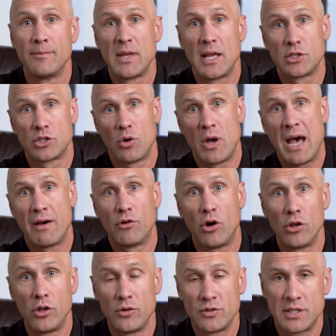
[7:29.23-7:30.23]
And so have
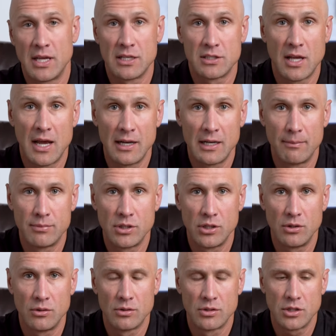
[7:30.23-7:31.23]
all those things lined up too.